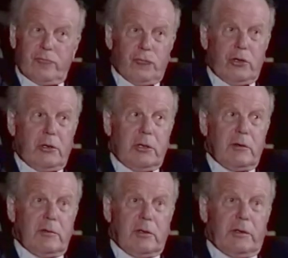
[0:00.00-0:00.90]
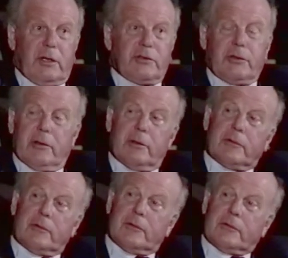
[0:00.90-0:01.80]
No, not necessarily.
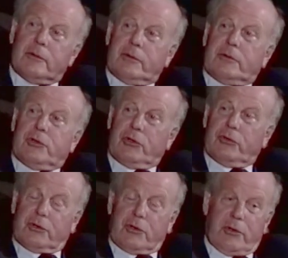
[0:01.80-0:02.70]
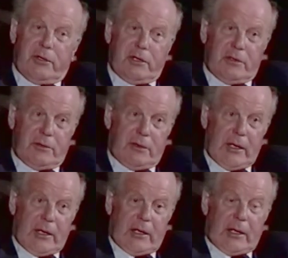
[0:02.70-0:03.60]
You choose according to...
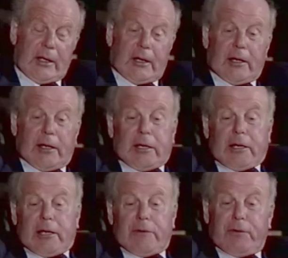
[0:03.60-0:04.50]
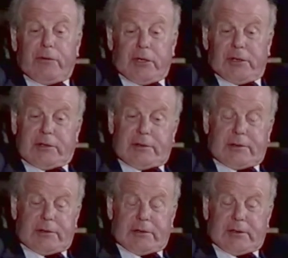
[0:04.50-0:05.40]
If you've got,
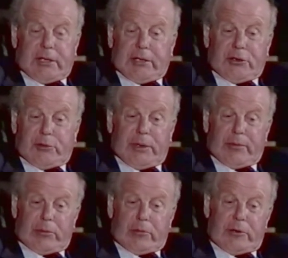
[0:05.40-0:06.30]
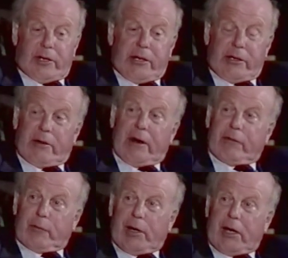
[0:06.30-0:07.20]
say, two people walking on a
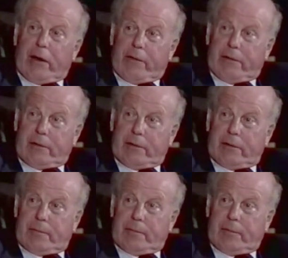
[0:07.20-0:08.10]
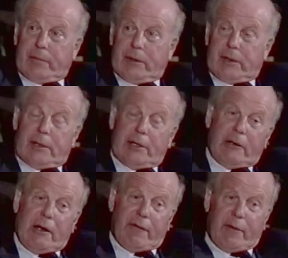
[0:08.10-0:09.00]
gravel path and
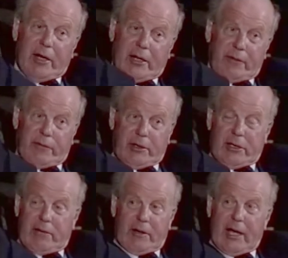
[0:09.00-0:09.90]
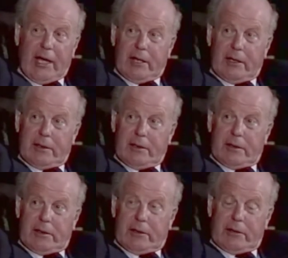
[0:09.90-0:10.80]
you have the microphone overhead,
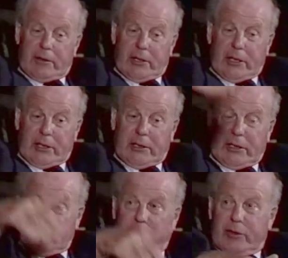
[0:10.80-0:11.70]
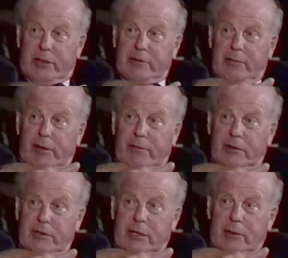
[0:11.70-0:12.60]
you're going to get a terrible noise from their
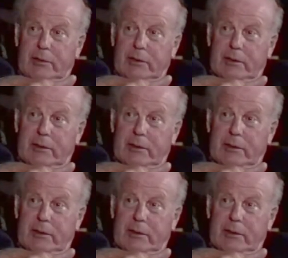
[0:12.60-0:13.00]
footsteps.